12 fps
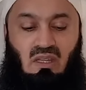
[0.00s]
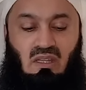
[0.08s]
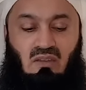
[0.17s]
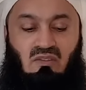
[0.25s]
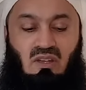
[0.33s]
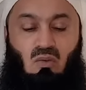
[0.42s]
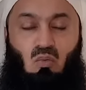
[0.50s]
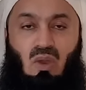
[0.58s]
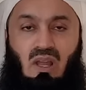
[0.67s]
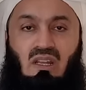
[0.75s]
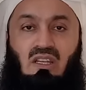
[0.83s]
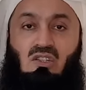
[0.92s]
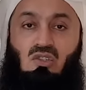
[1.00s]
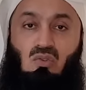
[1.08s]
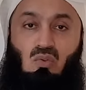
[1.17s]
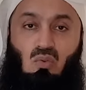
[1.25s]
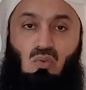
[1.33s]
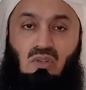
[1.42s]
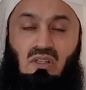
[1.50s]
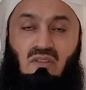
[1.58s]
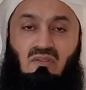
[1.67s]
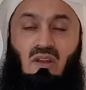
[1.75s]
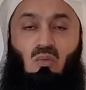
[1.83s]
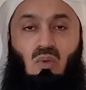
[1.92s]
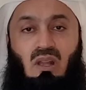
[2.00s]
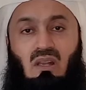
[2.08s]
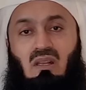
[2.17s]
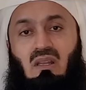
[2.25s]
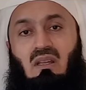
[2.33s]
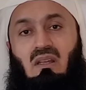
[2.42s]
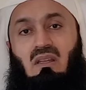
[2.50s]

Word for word: They've done well in school, they've done well